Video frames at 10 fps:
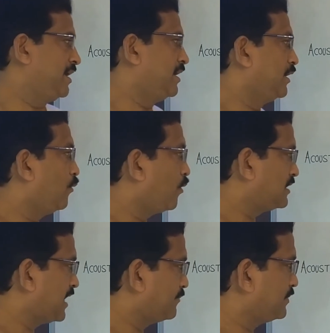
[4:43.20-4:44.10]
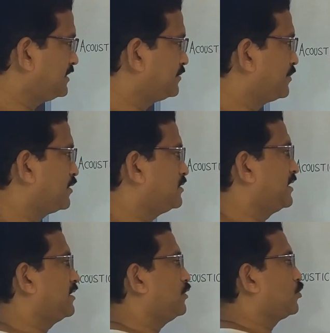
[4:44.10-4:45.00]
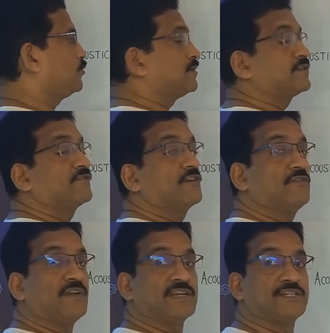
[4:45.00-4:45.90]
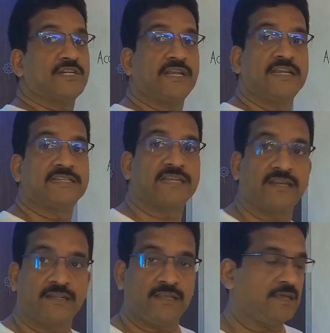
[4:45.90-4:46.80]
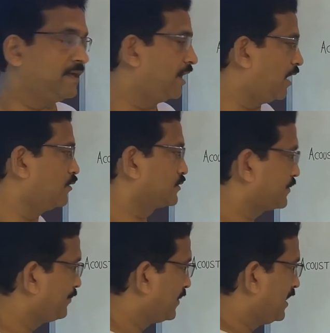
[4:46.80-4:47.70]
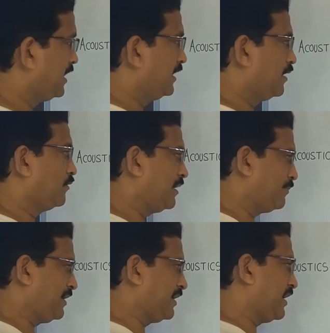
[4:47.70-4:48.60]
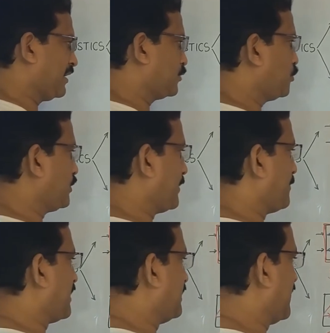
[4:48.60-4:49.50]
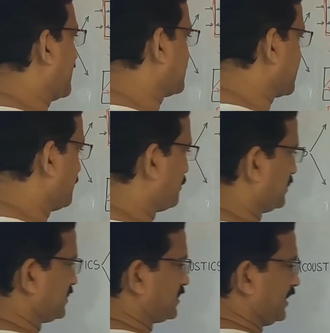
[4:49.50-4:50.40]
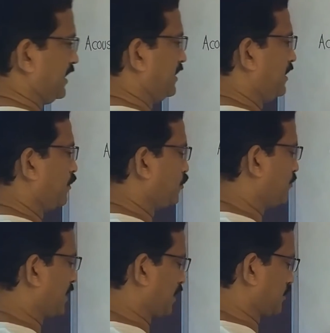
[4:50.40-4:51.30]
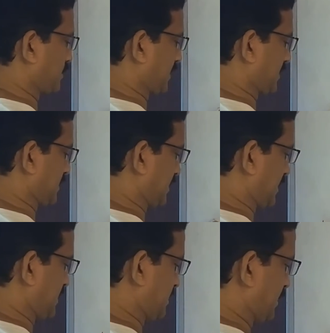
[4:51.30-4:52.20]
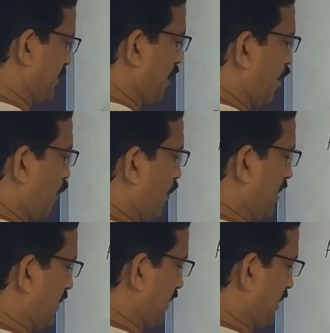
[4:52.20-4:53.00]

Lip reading: Now, what happens? Because there are too much of reflection inside the house. Now let me take two typical examples in room acoustics. That is, one